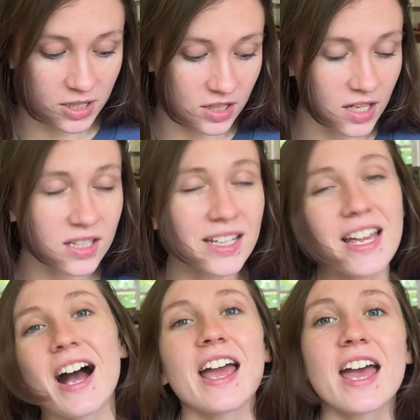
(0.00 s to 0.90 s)
luckily
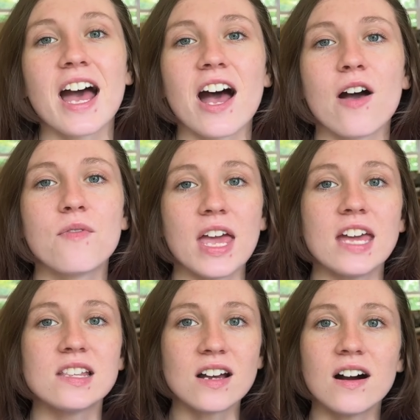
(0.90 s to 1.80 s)
I have
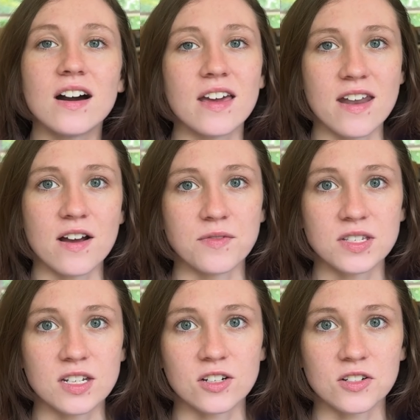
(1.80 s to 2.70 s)
a ton of
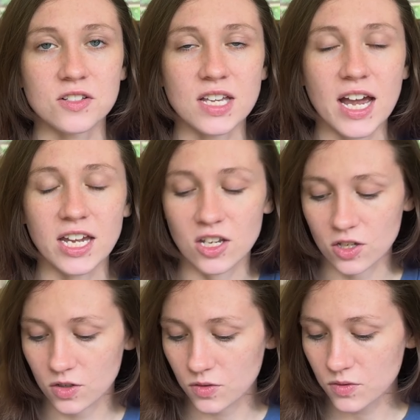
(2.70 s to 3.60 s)
stickers that I can
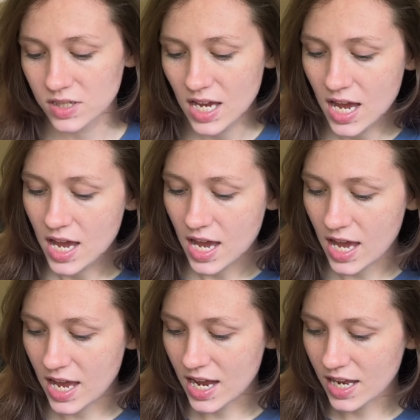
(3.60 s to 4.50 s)
use,
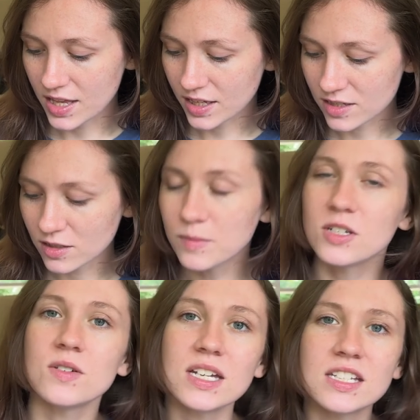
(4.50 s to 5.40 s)
and that's what I'm gonna
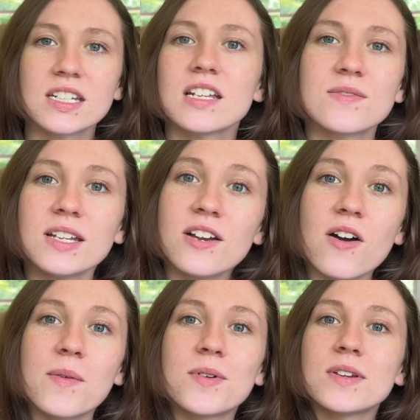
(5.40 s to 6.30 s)
be doing in today's video.
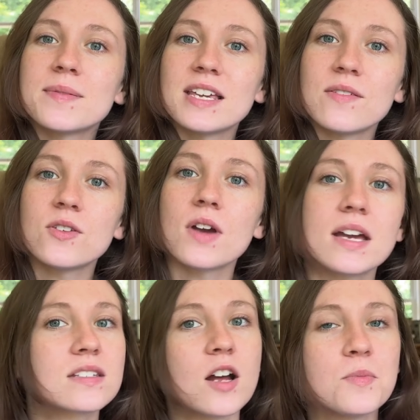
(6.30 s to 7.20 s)
I'm going to be giving you
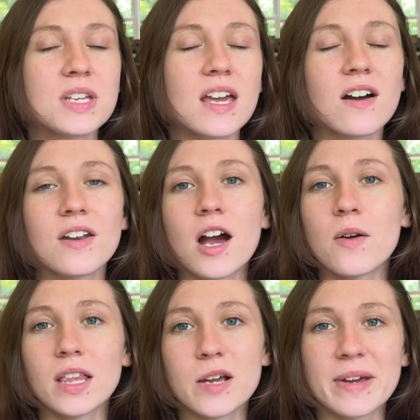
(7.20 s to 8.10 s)
guys an update on how
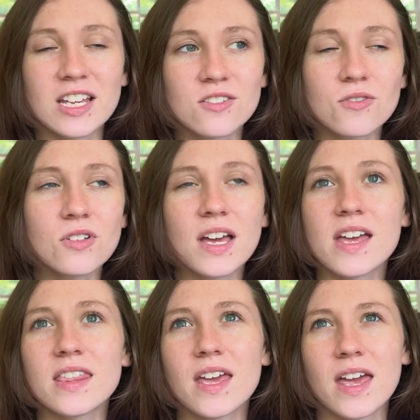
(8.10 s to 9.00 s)
I like my Kindle,
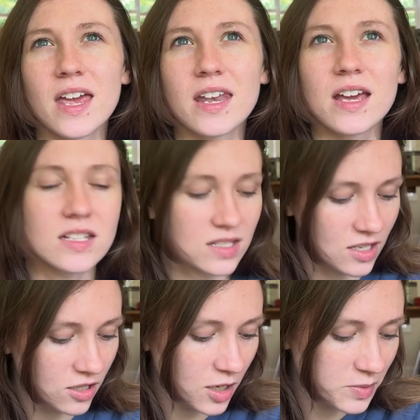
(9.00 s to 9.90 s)
and then a
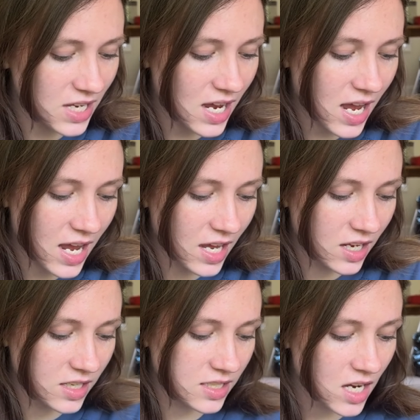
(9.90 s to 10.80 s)
sticker update,
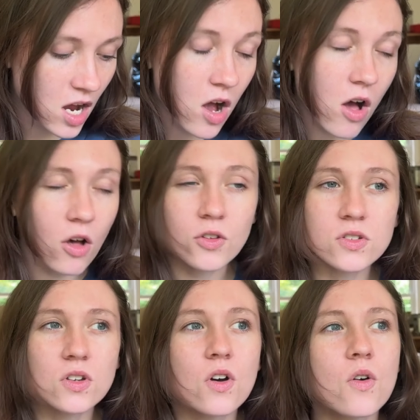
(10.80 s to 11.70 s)
and
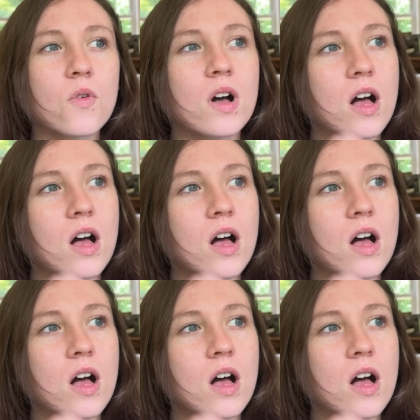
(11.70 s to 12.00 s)
also